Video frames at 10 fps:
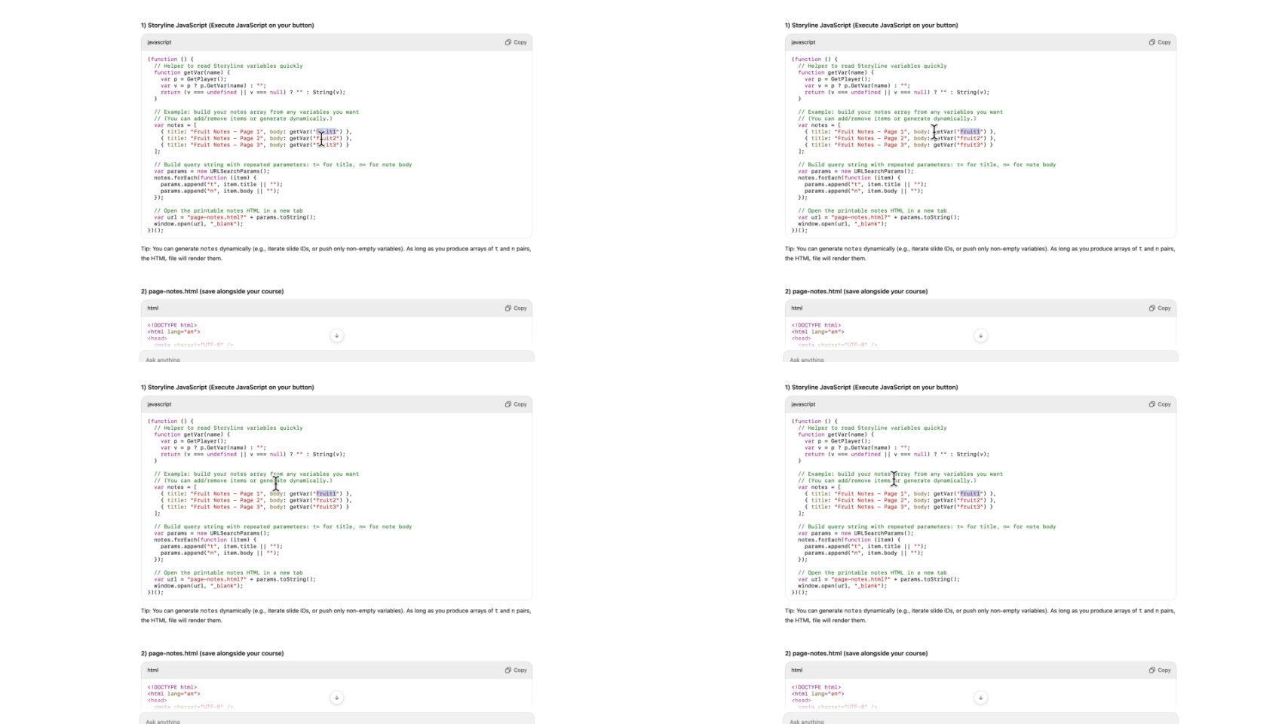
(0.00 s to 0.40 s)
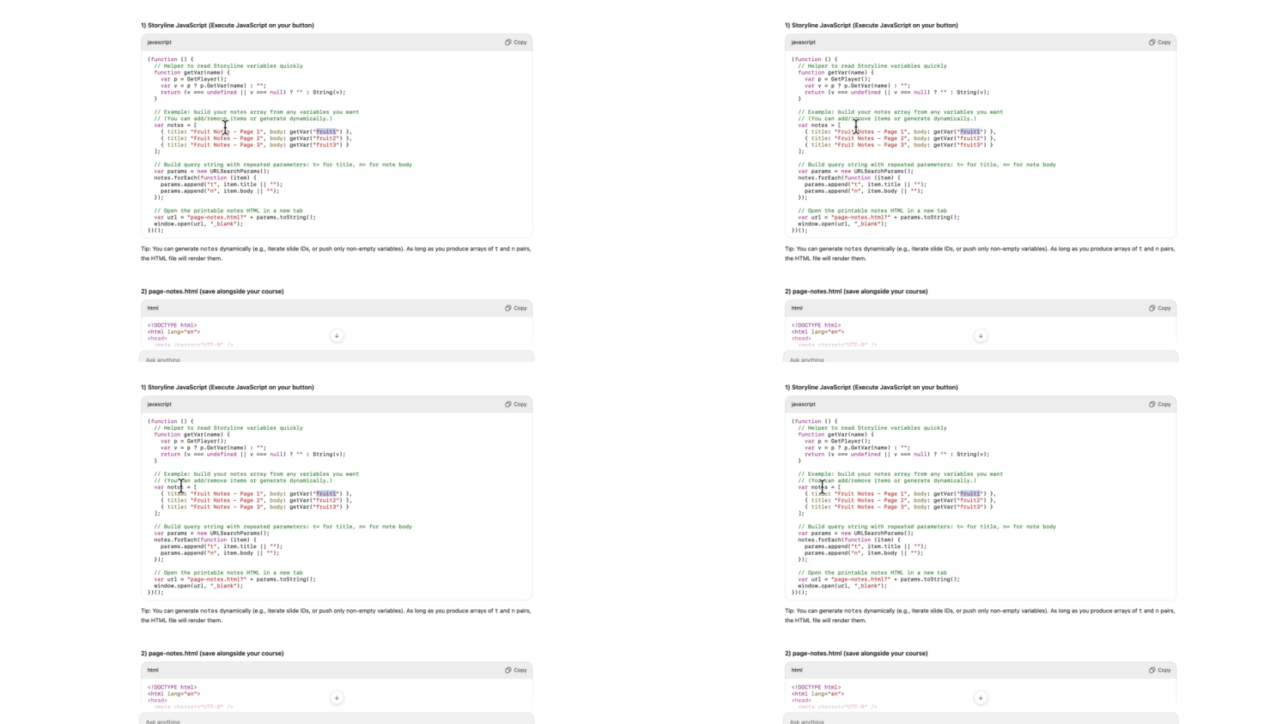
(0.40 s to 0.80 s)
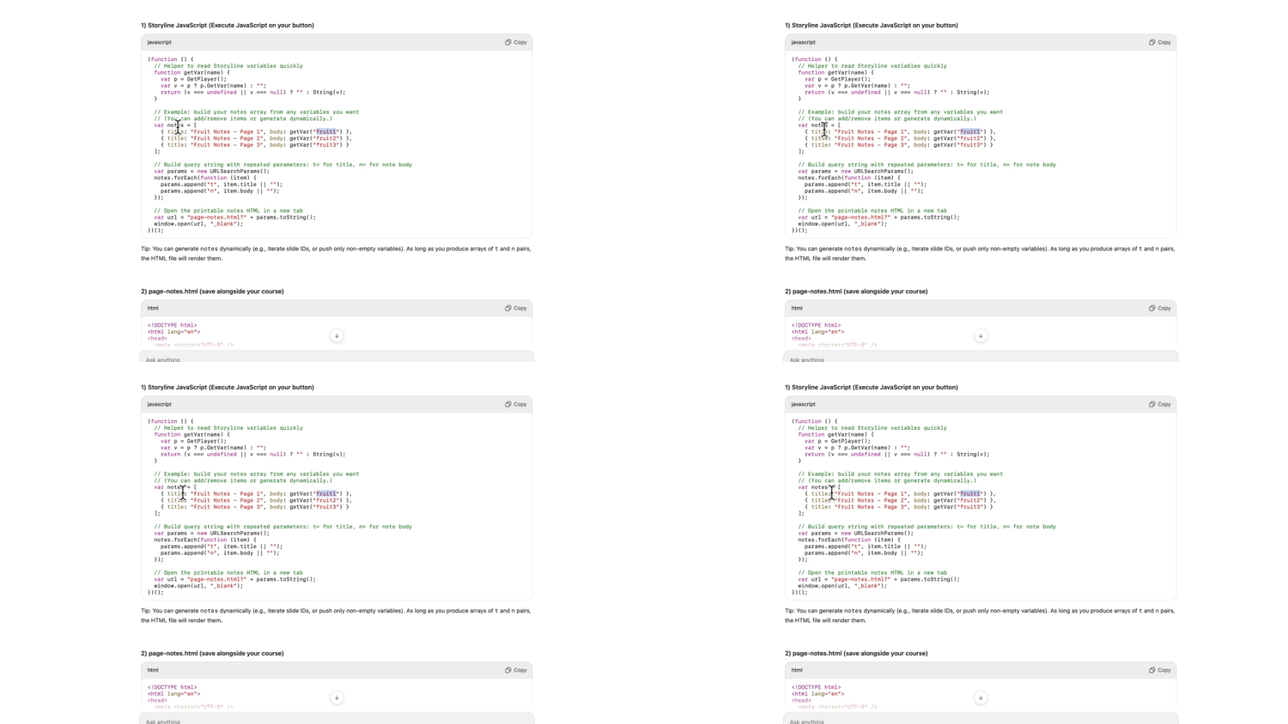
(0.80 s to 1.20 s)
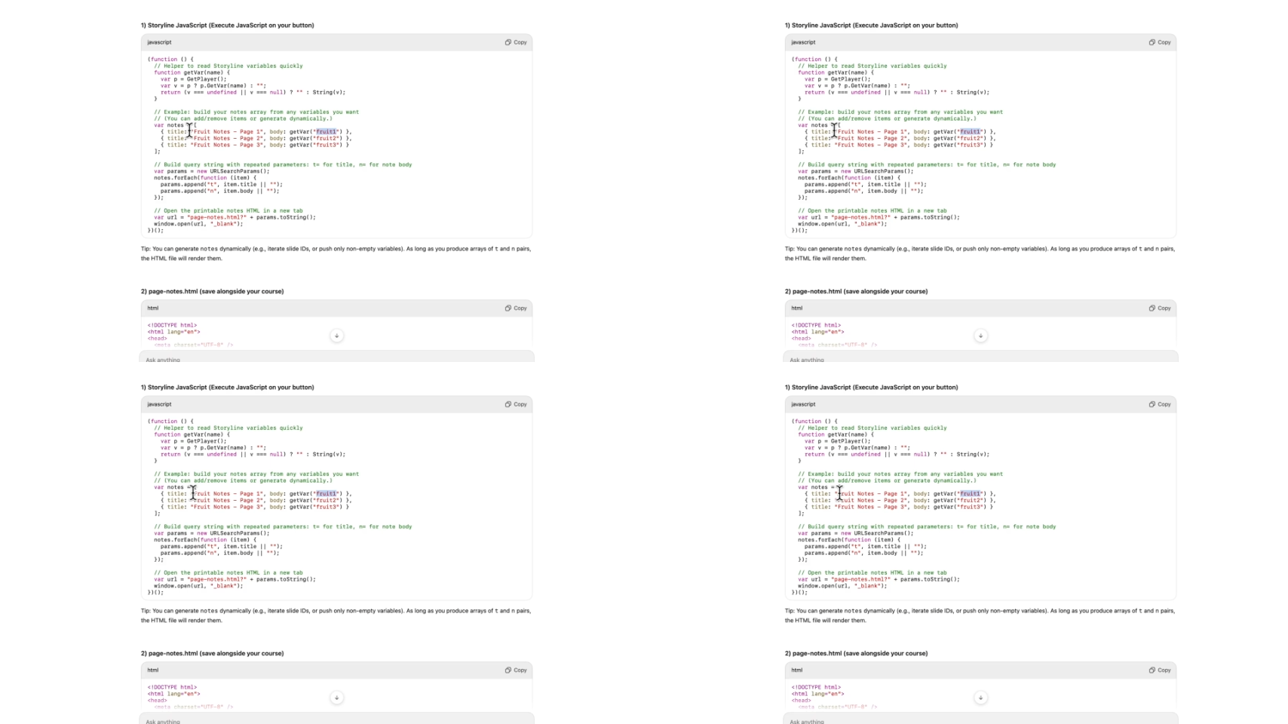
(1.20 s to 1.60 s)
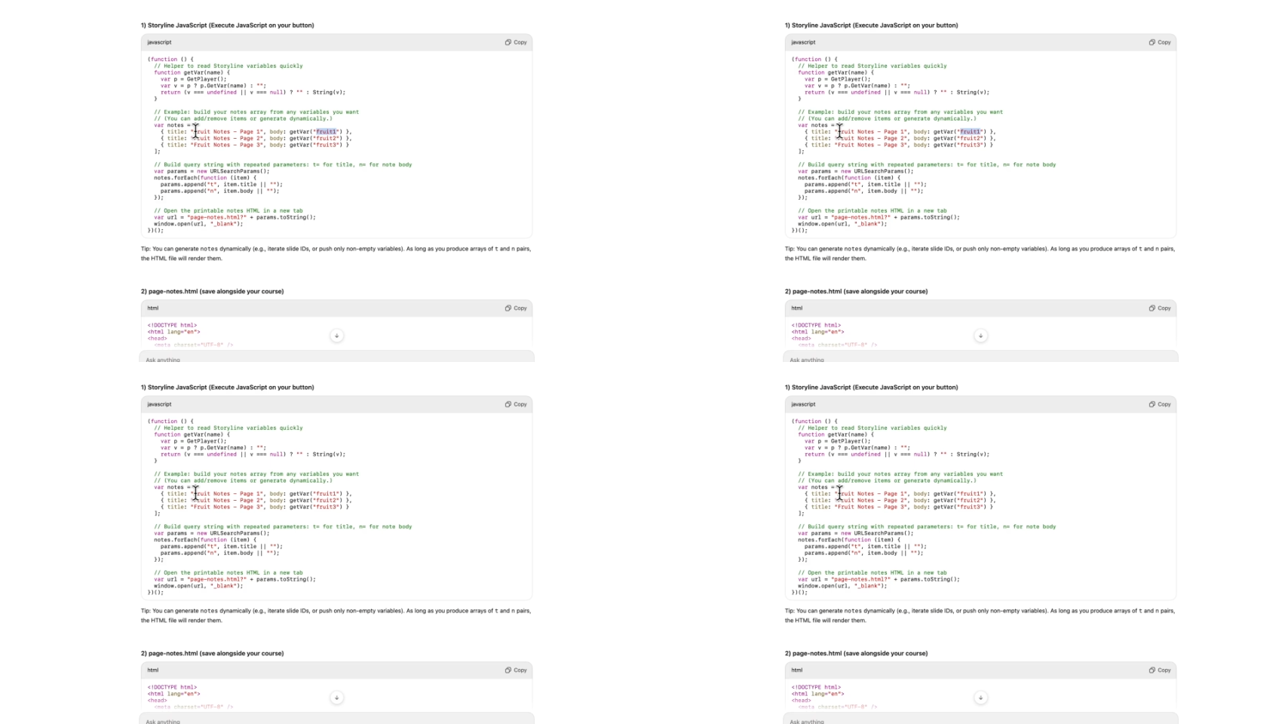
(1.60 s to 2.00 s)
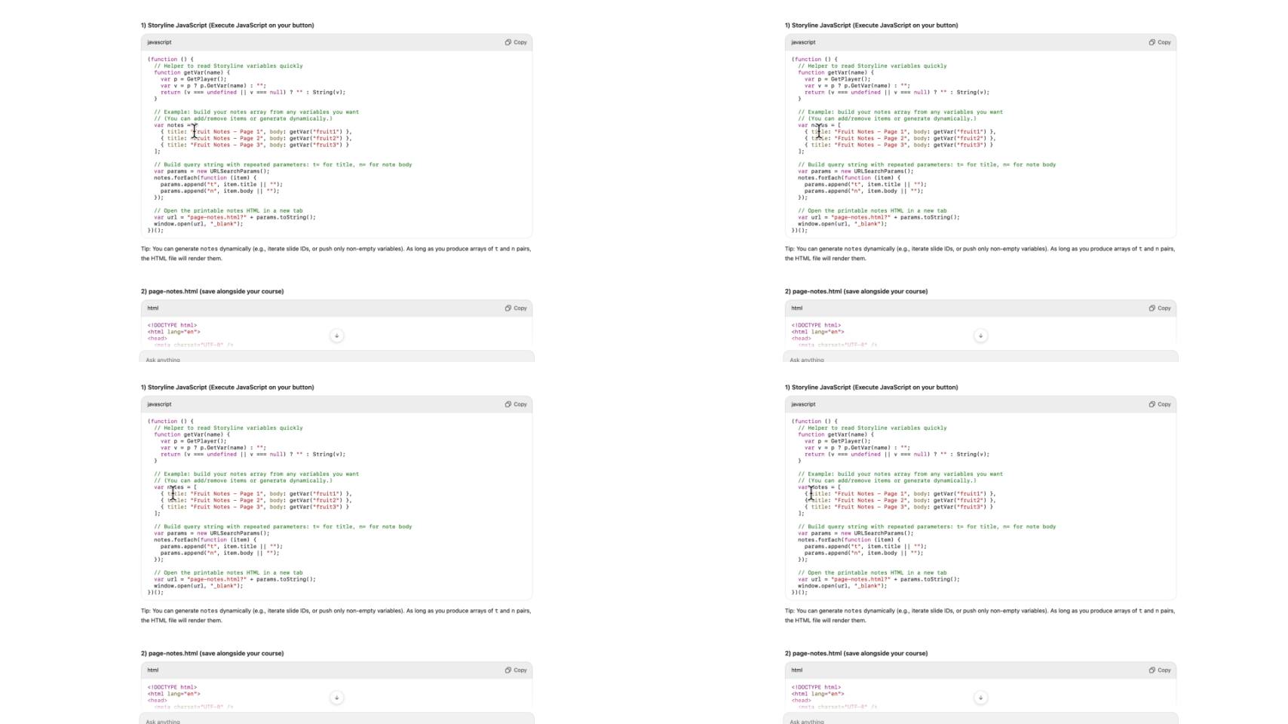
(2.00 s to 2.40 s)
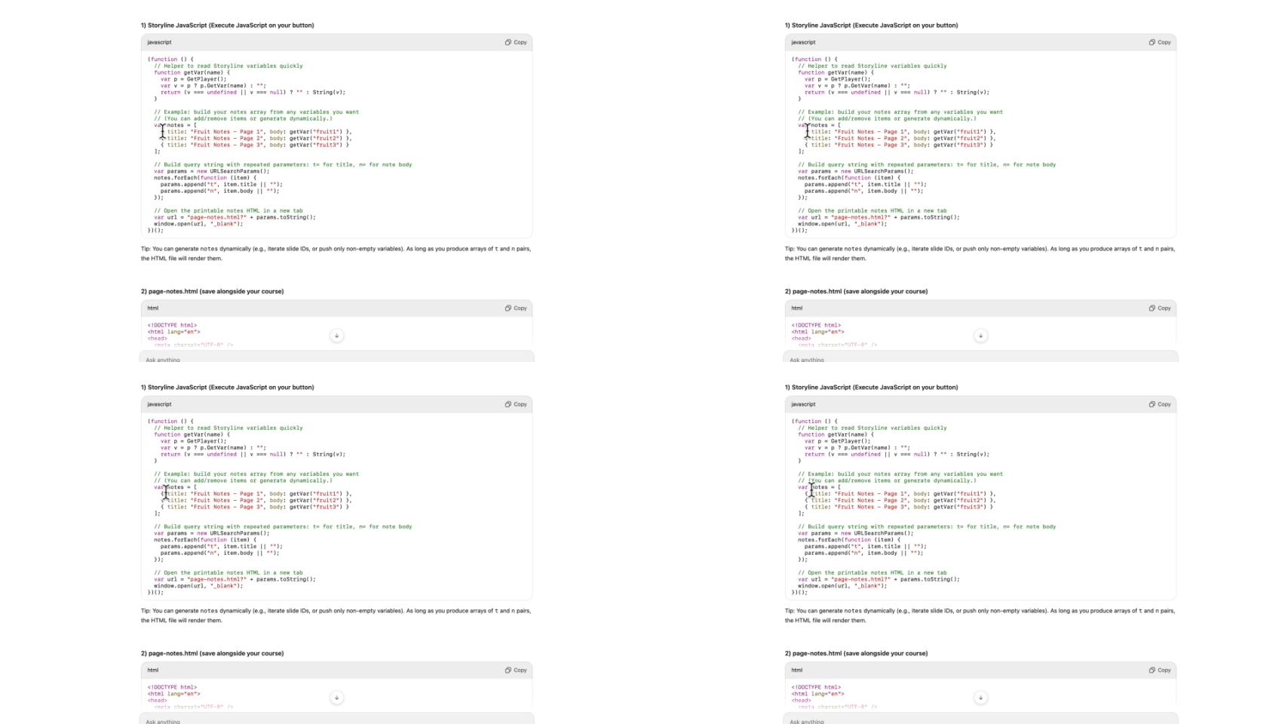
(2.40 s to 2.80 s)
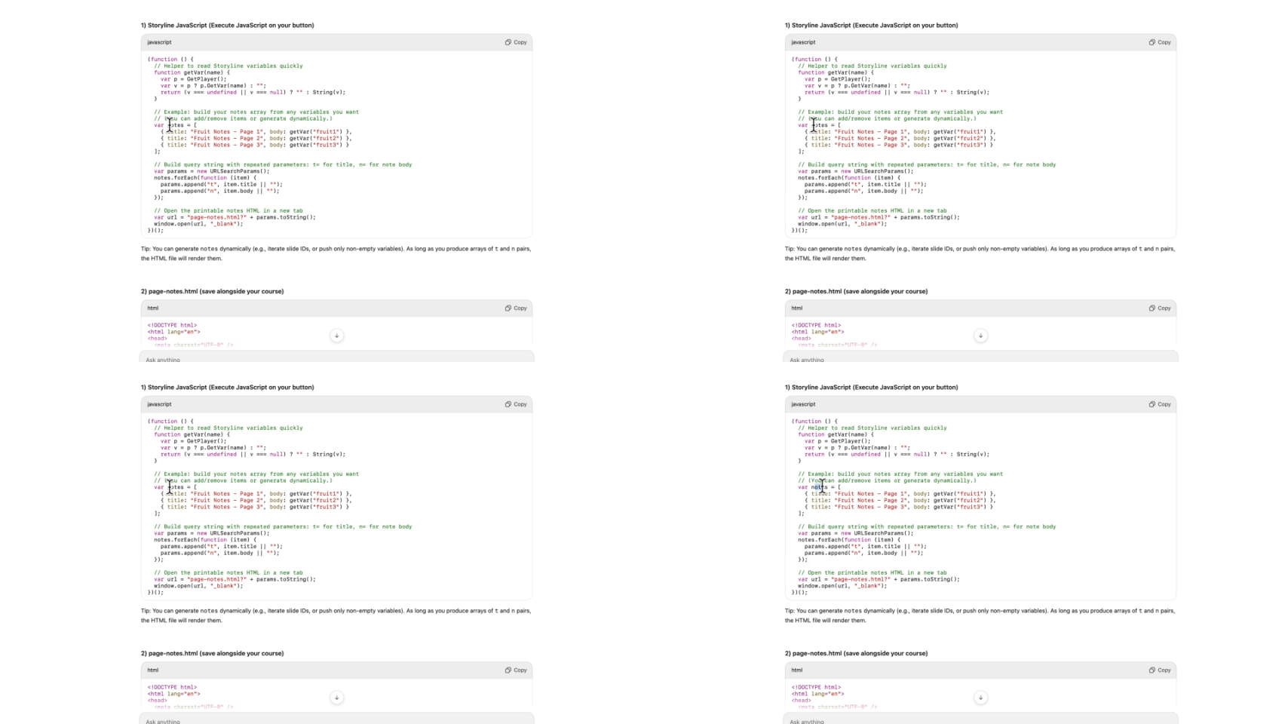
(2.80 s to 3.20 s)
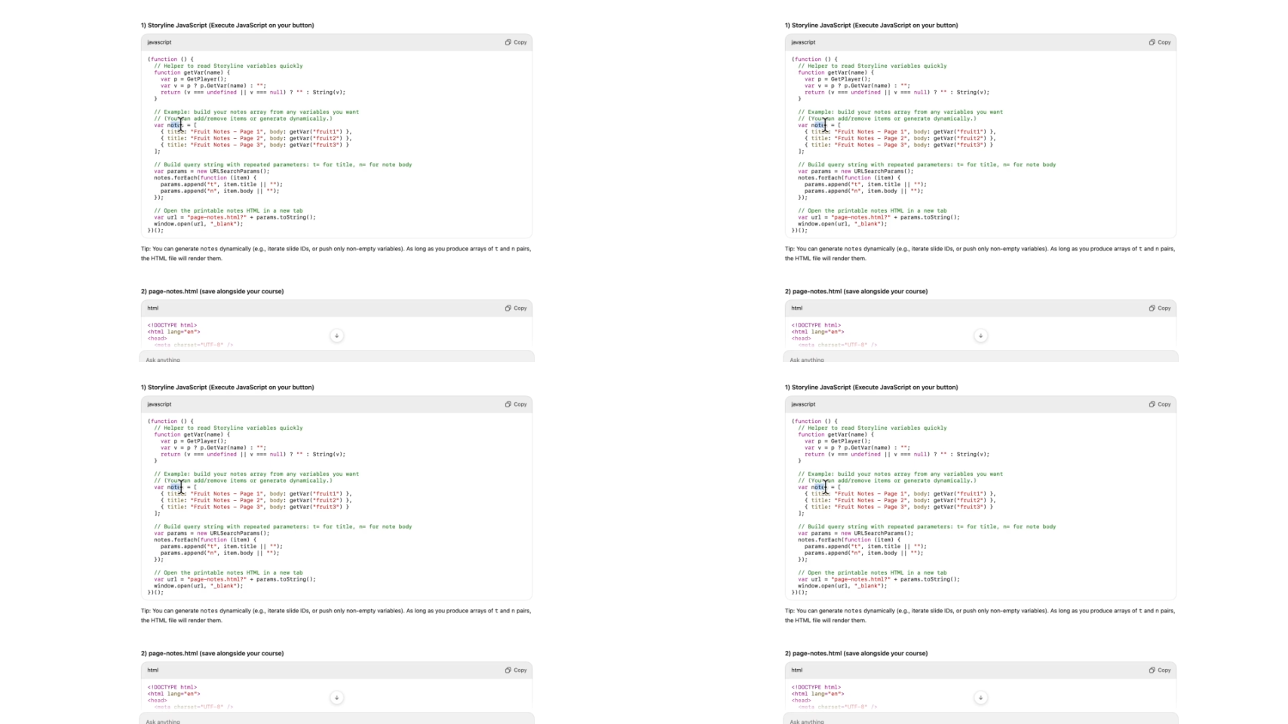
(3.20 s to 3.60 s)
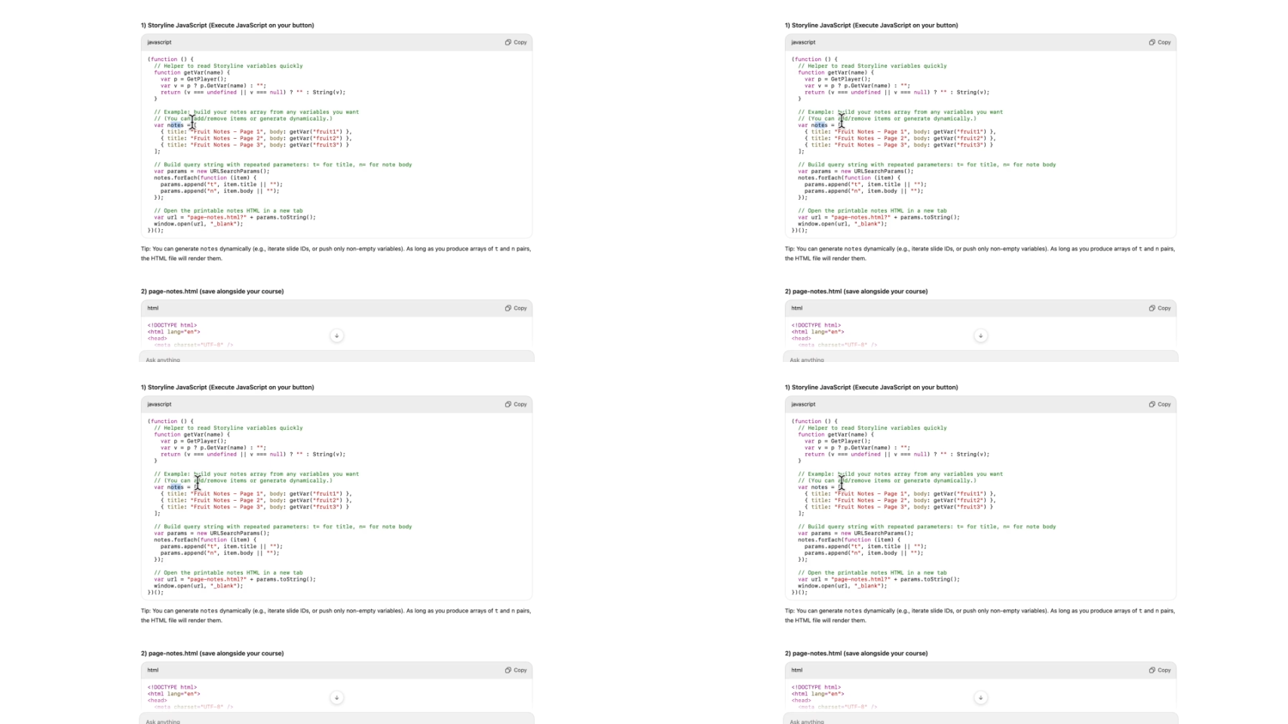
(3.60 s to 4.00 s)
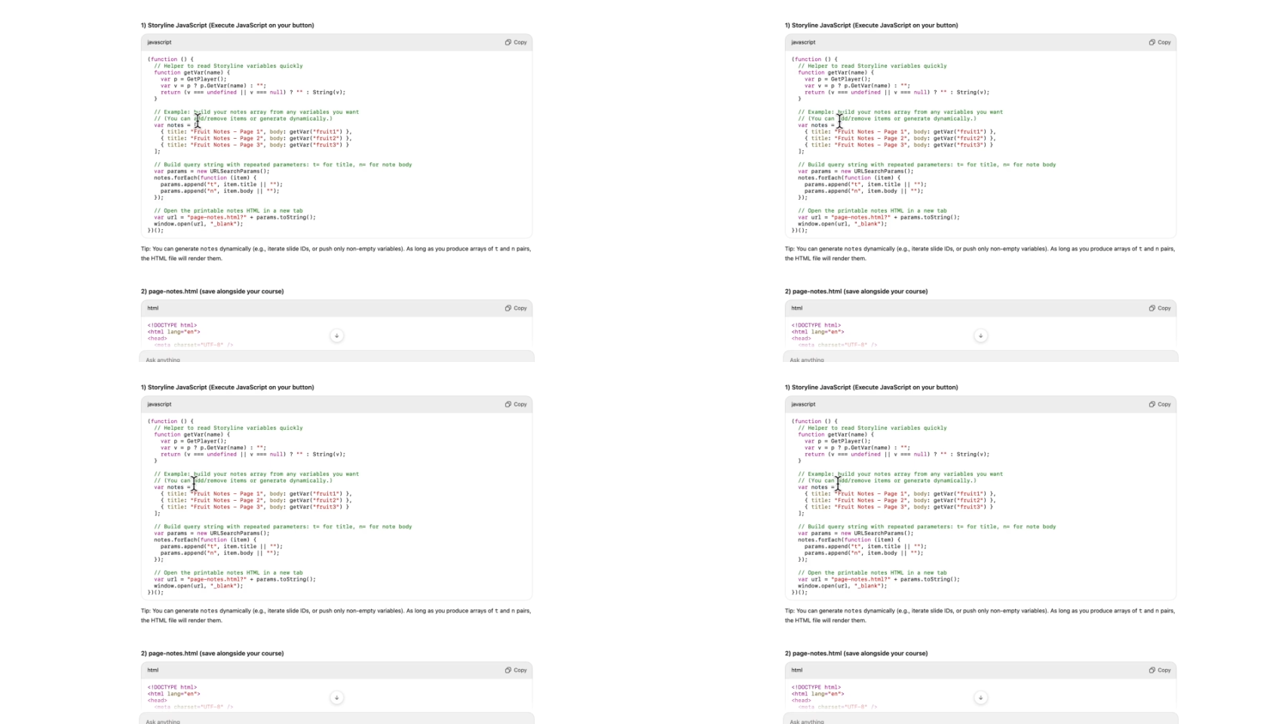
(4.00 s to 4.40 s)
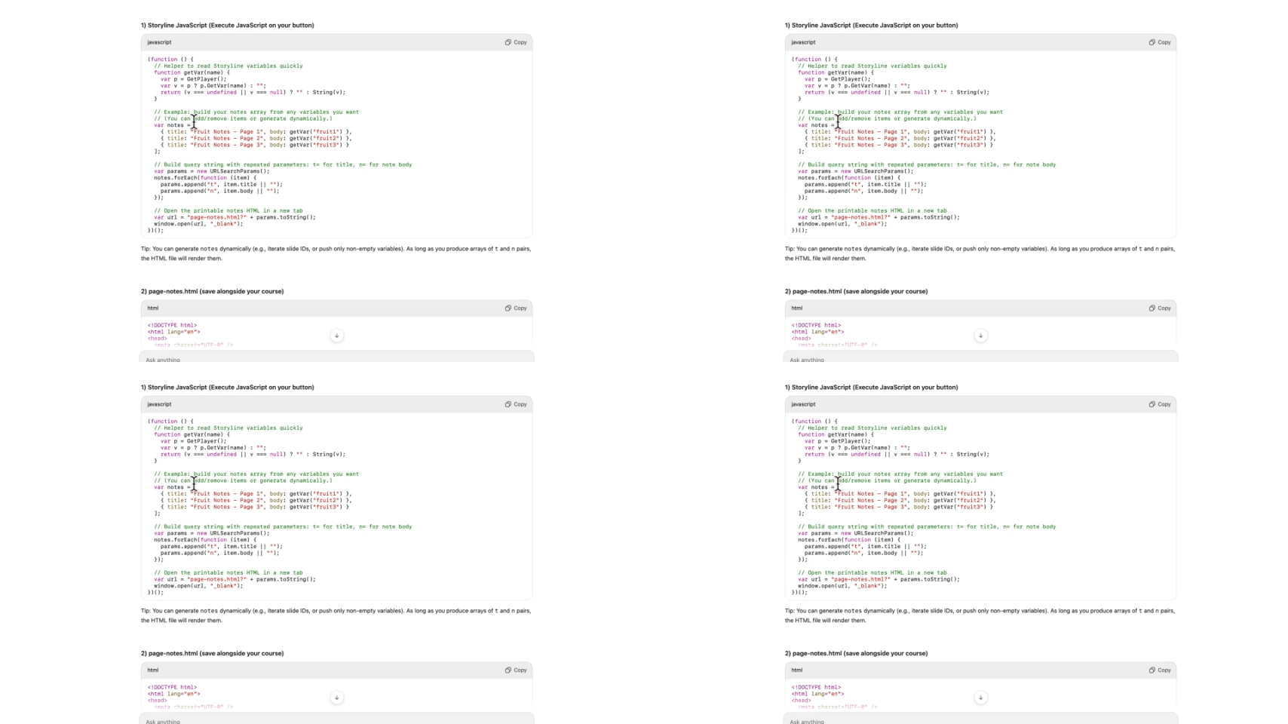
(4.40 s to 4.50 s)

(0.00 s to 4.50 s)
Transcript: [unreadable: no face in view]